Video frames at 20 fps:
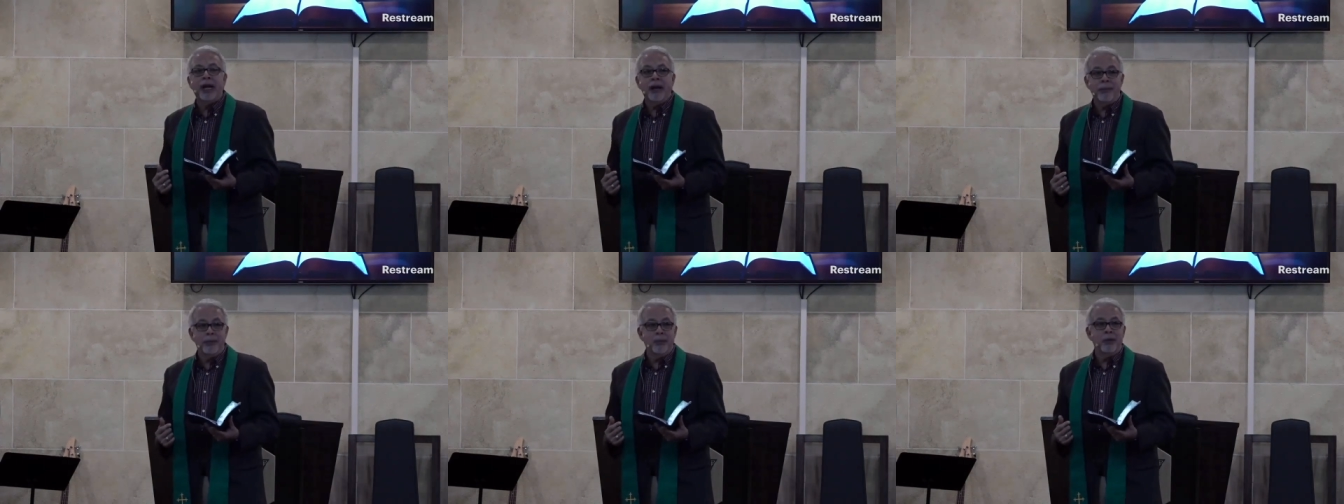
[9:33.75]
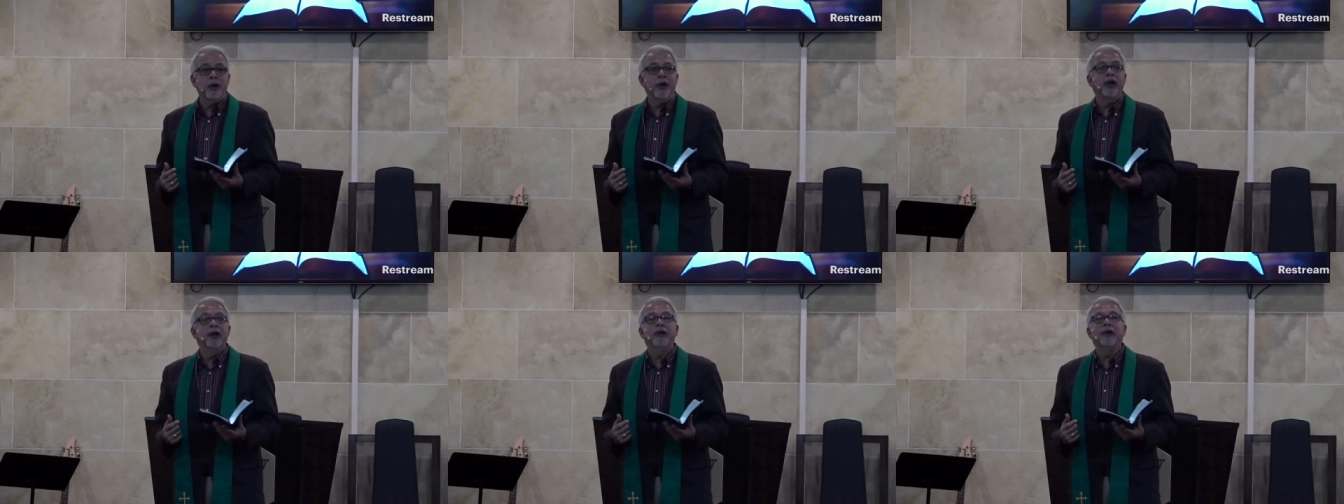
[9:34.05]

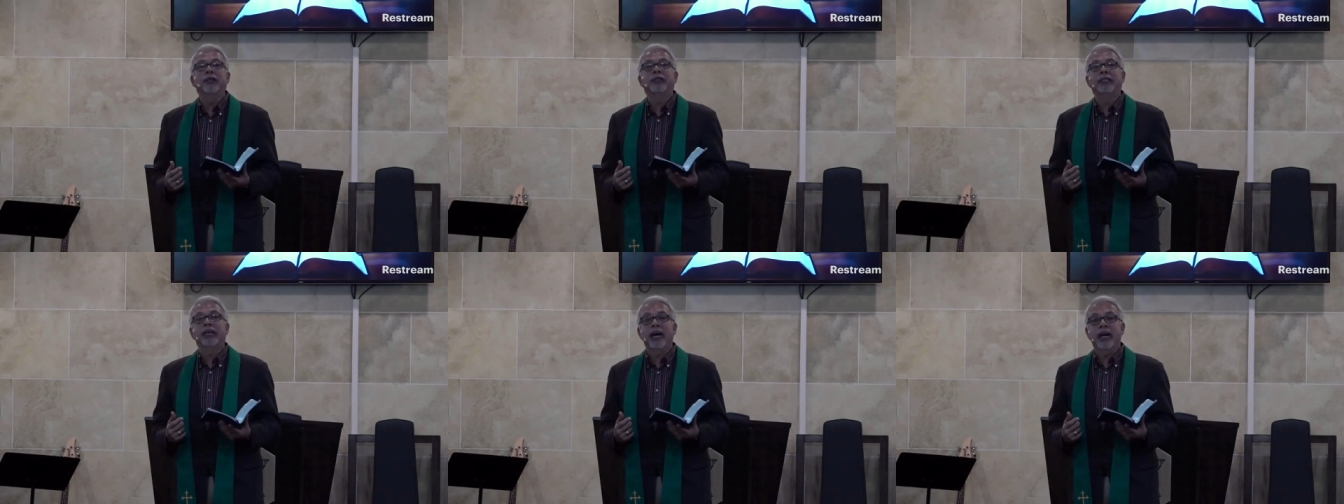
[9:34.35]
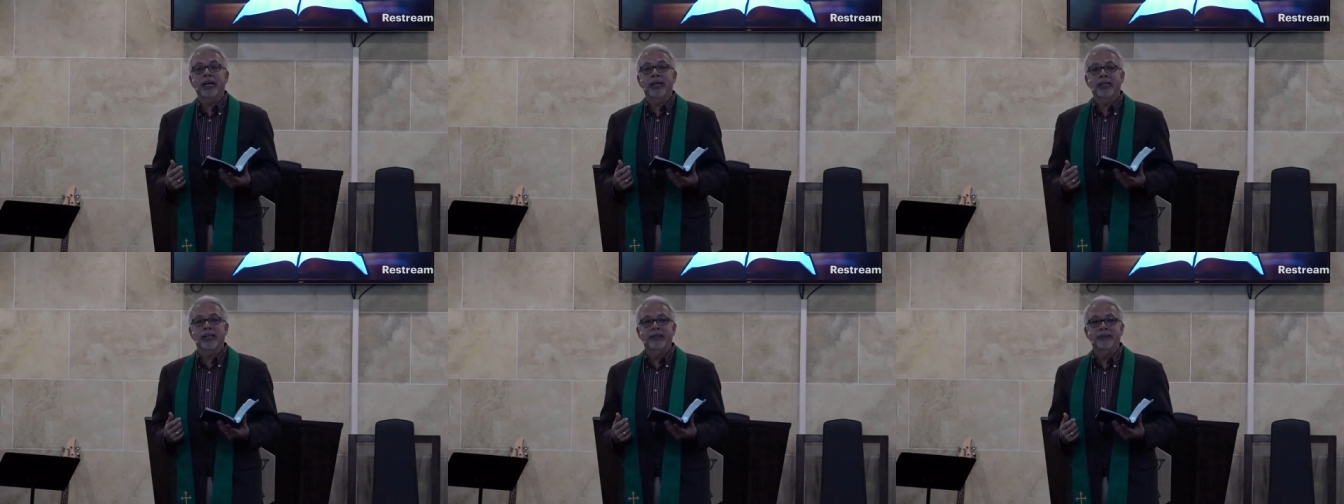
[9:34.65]
we're under
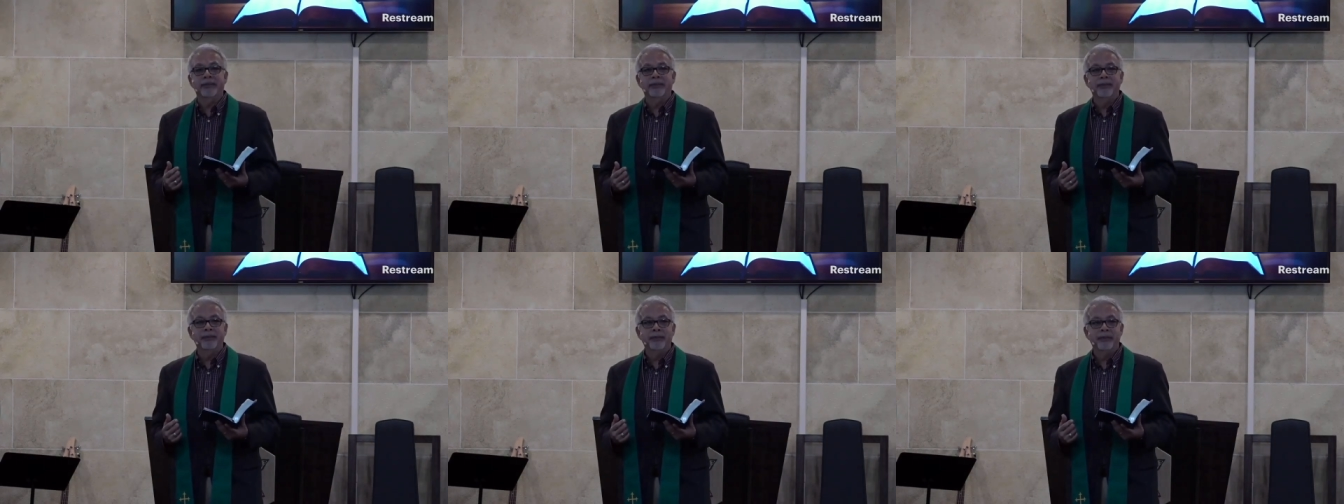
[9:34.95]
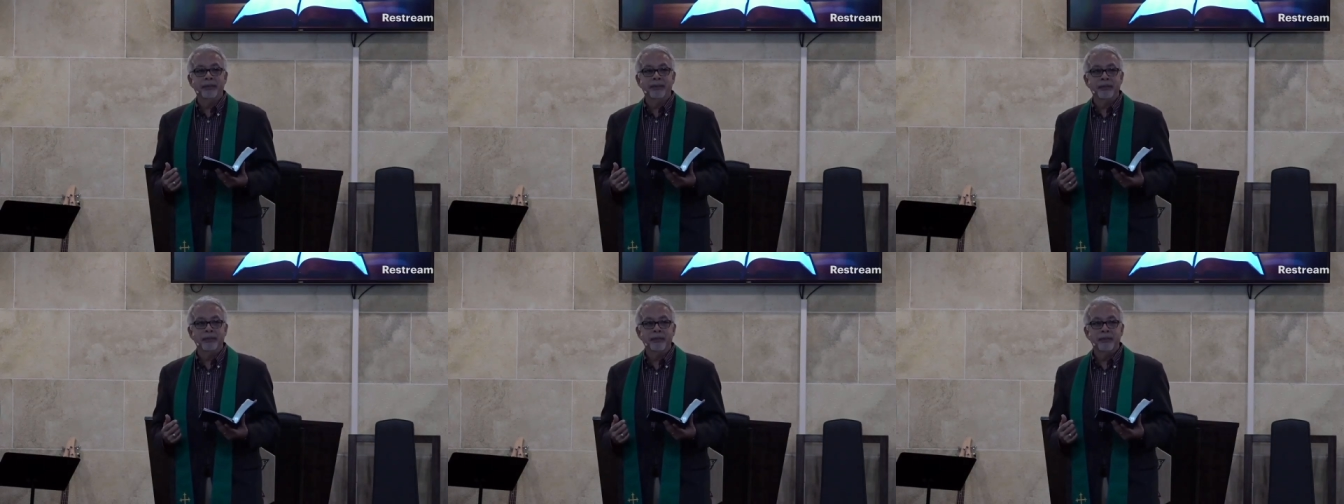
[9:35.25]
attack.
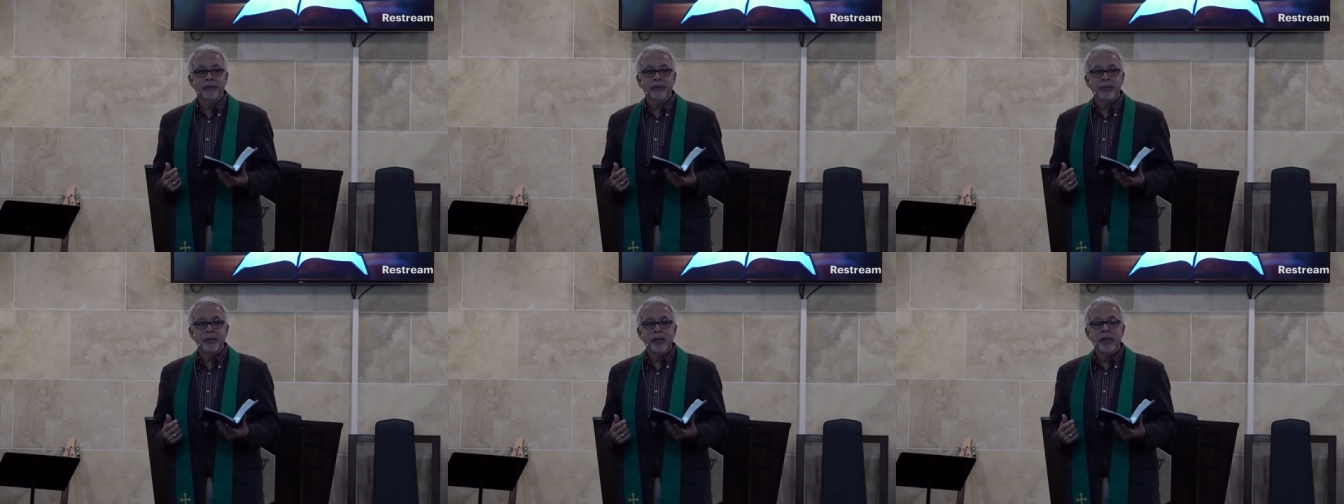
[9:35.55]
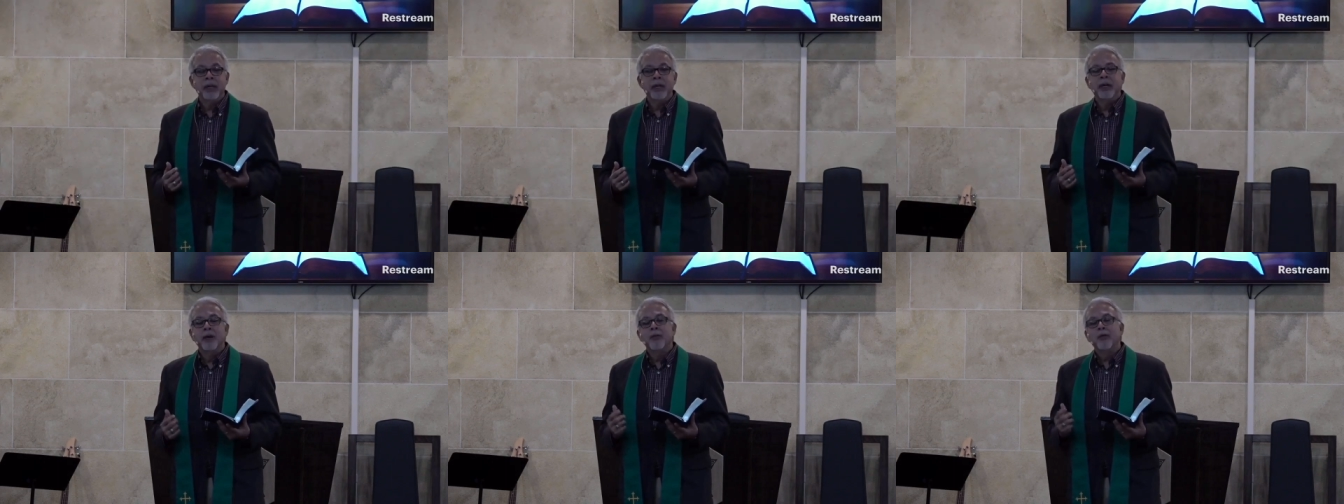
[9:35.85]

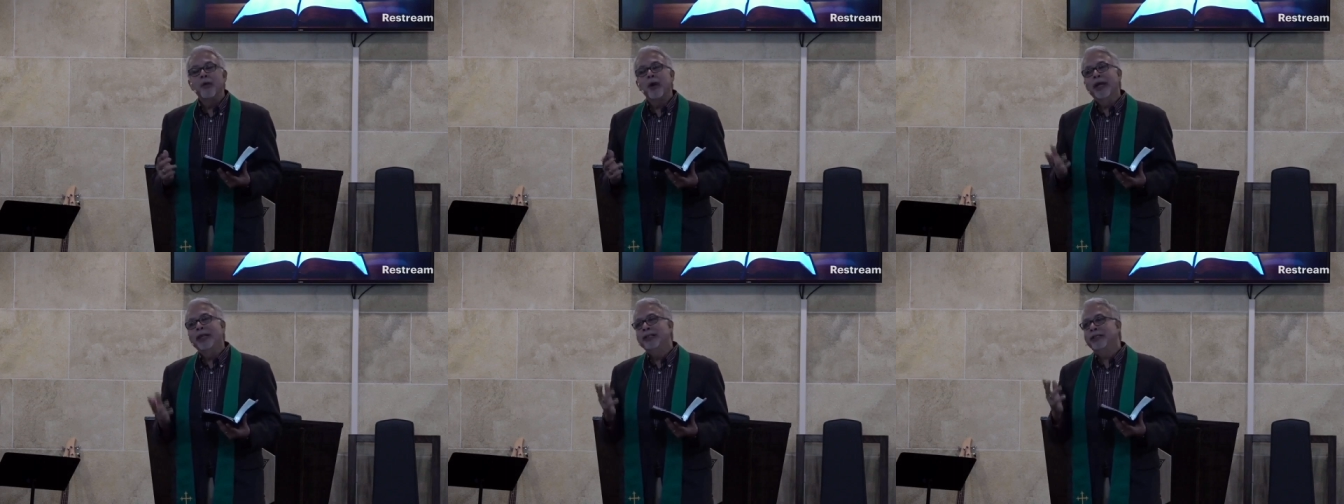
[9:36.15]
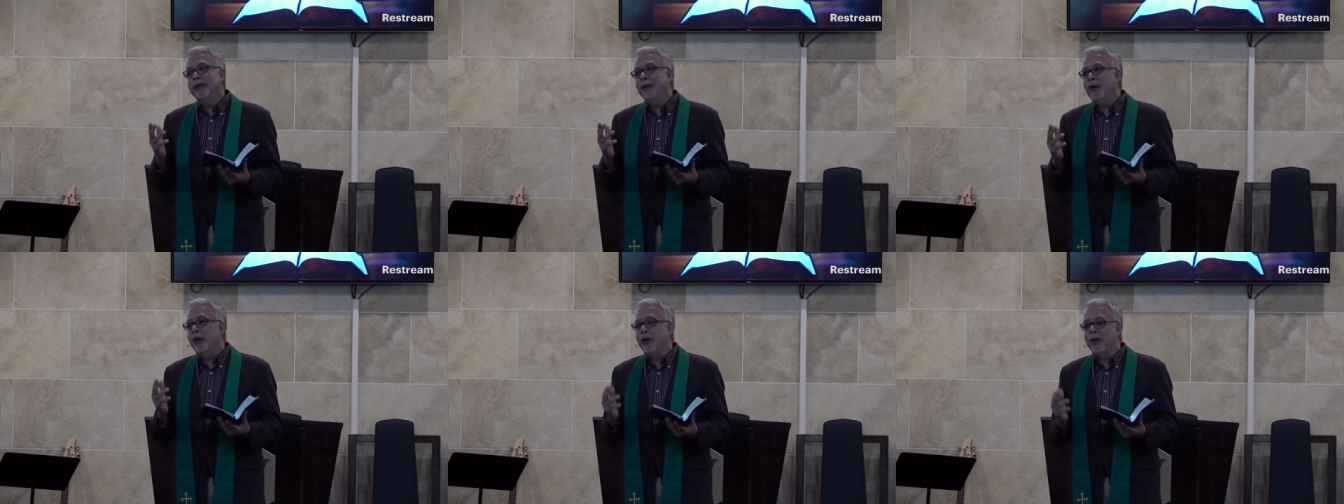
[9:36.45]
Praise
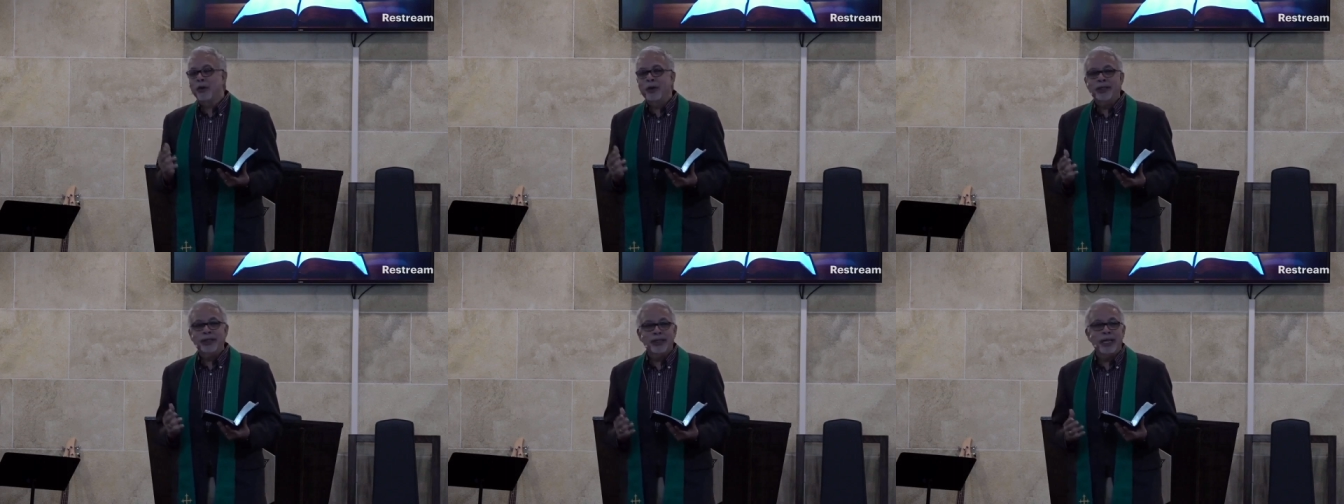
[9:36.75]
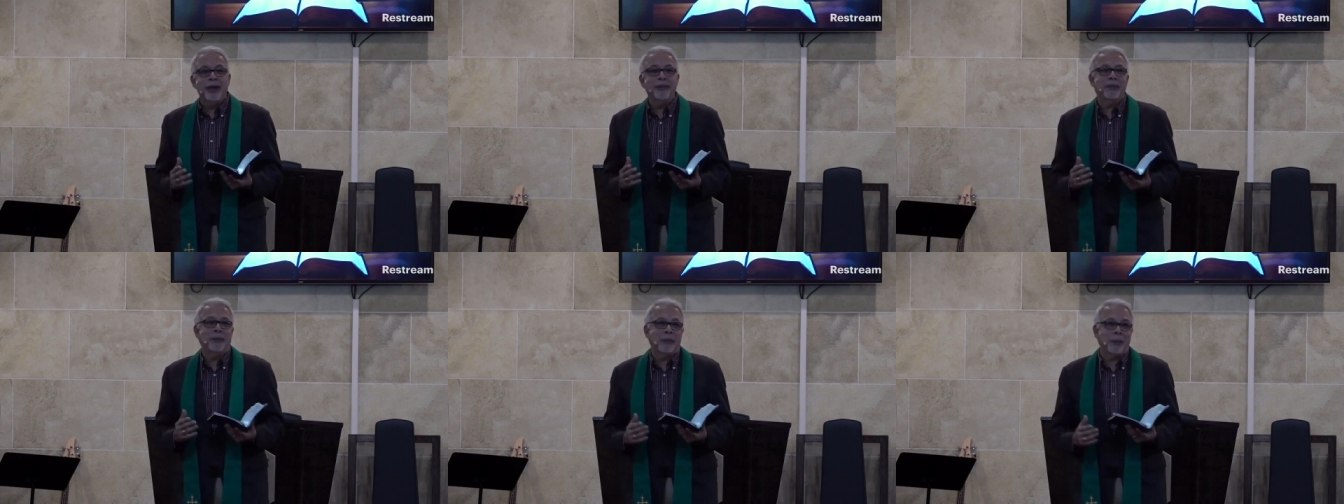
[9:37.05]
the Lord, we
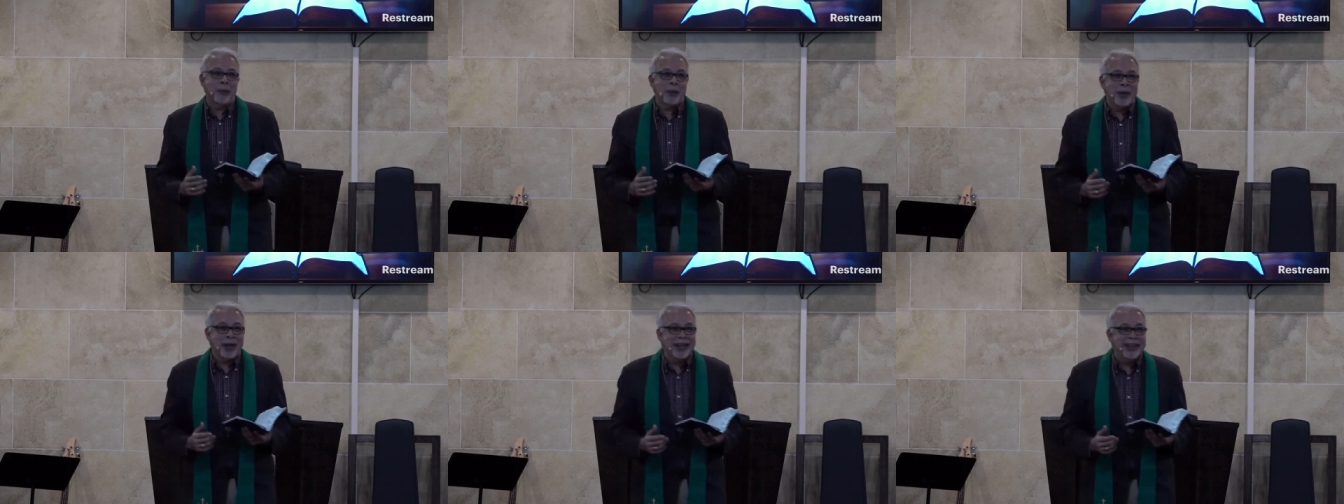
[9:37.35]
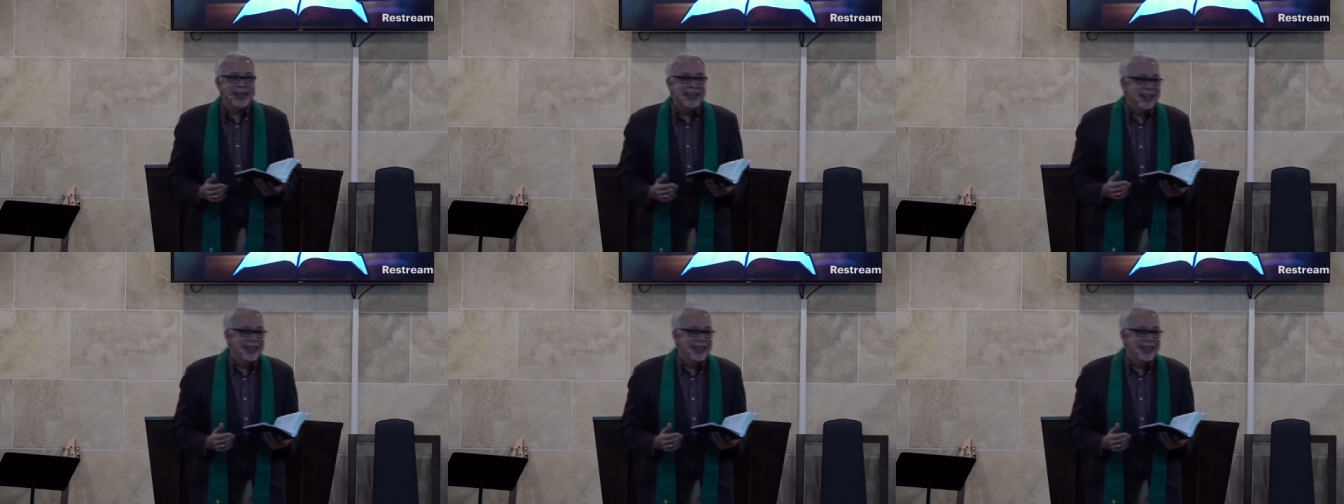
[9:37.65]
stopped to pray,